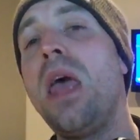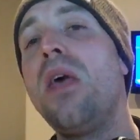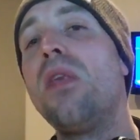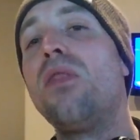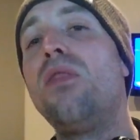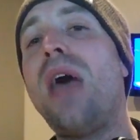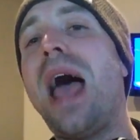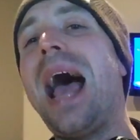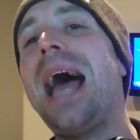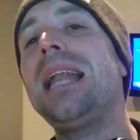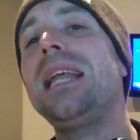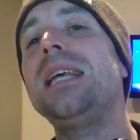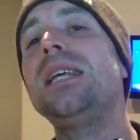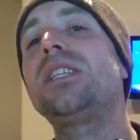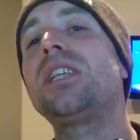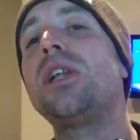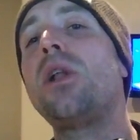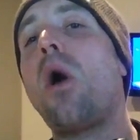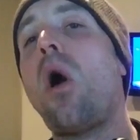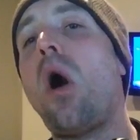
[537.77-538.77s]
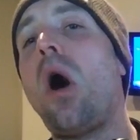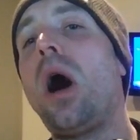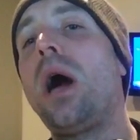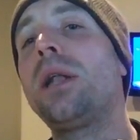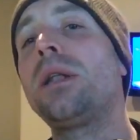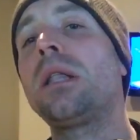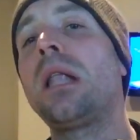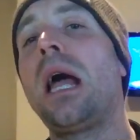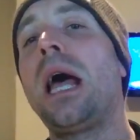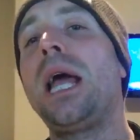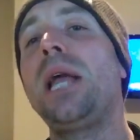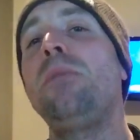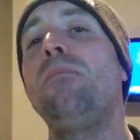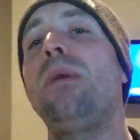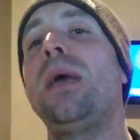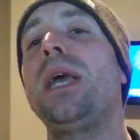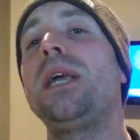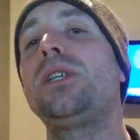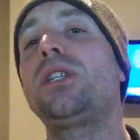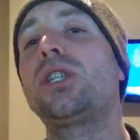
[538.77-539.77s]
That is an
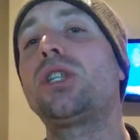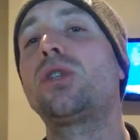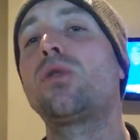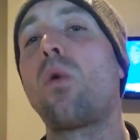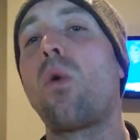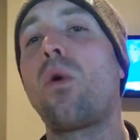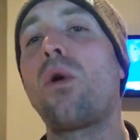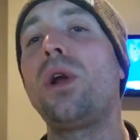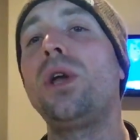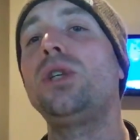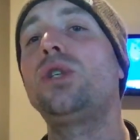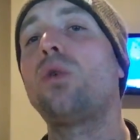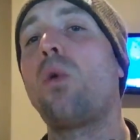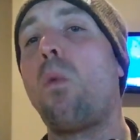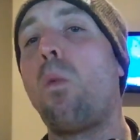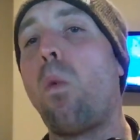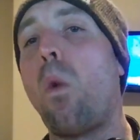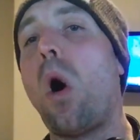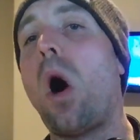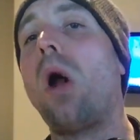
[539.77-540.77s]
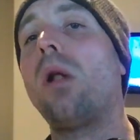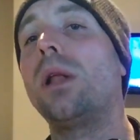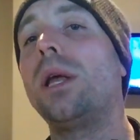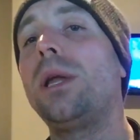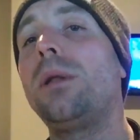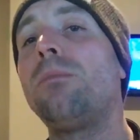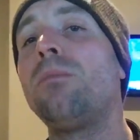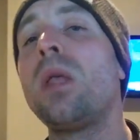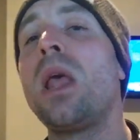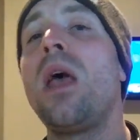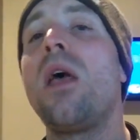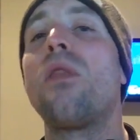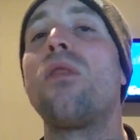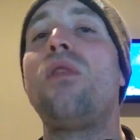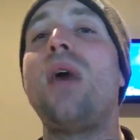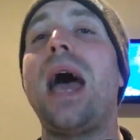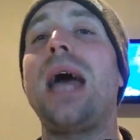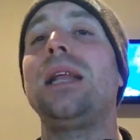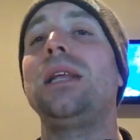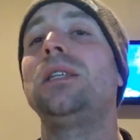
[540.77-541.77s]
online-based storage wallet
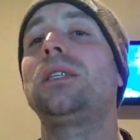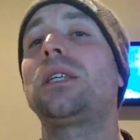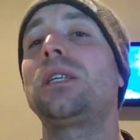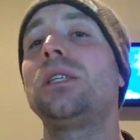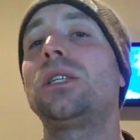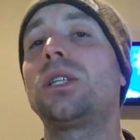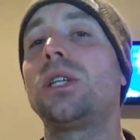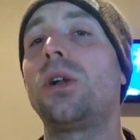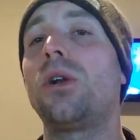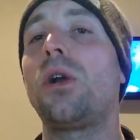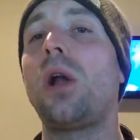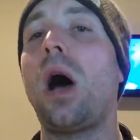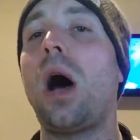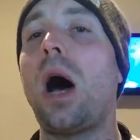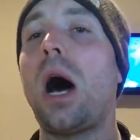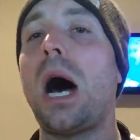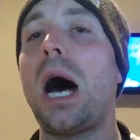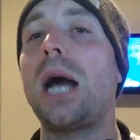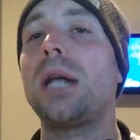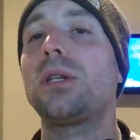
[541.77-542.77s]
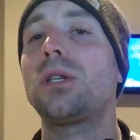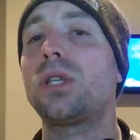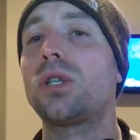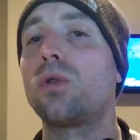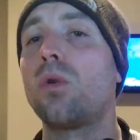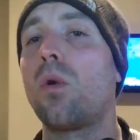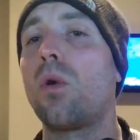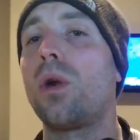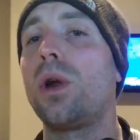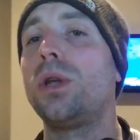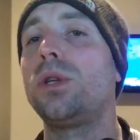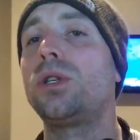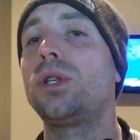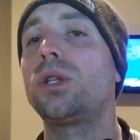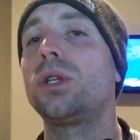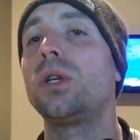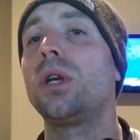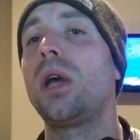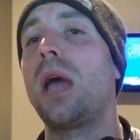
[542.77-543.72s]
that is considered a hot storage